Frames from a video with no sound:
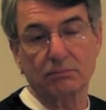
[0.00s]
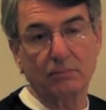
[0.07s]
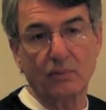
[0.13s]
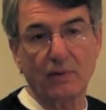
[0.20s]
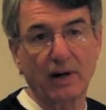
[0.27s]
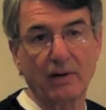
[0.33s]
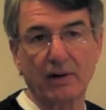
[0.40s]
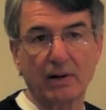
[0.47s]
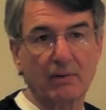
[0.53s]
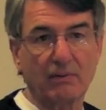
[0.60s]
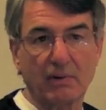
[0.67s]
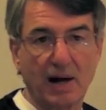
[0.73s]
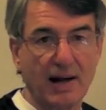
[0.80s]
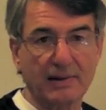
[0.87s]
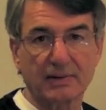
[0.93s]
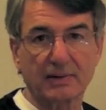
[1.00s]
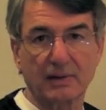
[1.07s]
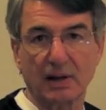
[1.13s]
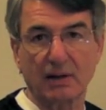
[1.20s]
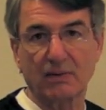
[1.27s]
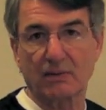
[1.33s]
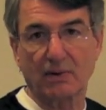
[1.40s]
where it rots and
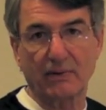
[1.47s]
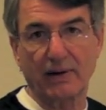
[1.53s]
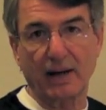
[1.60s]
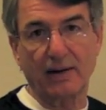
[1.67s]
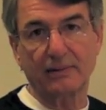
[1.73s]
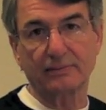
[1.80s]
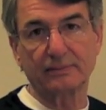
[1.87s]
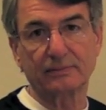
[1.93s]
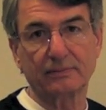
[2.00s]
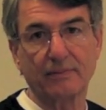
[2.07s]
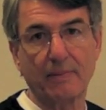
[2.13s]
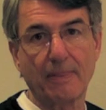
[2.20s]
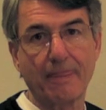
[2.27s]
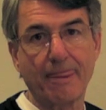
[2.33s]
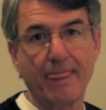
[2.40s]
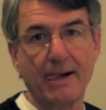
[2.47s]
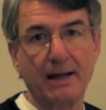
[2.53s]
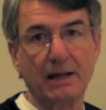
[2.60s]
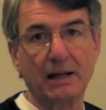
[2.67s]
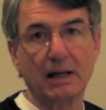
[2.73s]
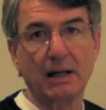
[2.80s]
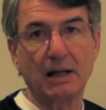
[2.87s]
they throw it
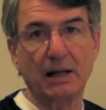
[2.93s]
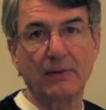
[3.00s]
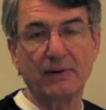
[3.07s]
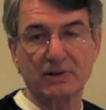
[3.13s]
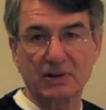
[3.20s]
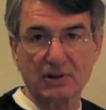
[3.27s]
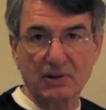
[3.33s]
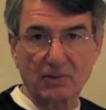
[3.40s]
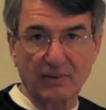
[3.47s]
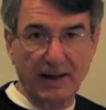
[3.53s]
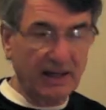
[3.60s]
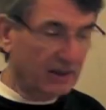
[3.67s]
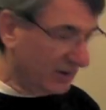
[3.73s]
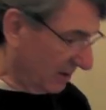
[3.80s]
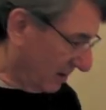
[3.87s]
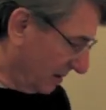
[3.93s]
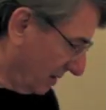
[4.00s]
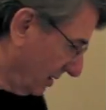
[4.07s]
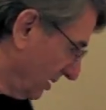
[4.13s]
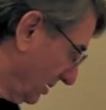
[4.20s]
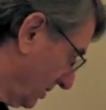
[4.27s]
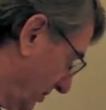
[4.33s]
out. This is a
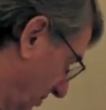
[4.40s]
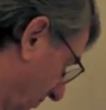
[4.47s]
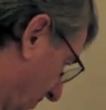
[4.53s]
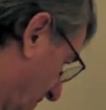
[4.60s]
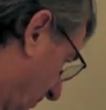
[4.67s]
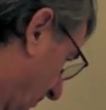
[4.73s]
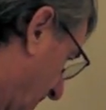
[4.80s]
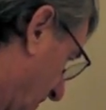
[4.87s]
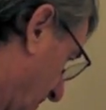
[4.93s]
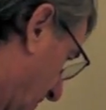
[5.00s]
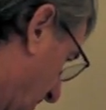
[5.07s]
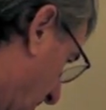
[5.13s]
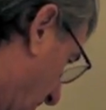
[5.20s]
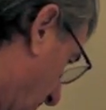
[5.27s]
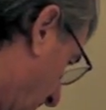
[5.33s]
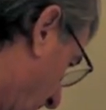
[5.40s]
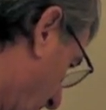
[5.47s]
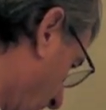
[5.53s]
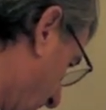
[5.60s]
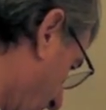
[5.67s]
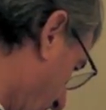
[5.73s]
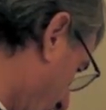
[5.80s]
waste. Where's waste? There we go.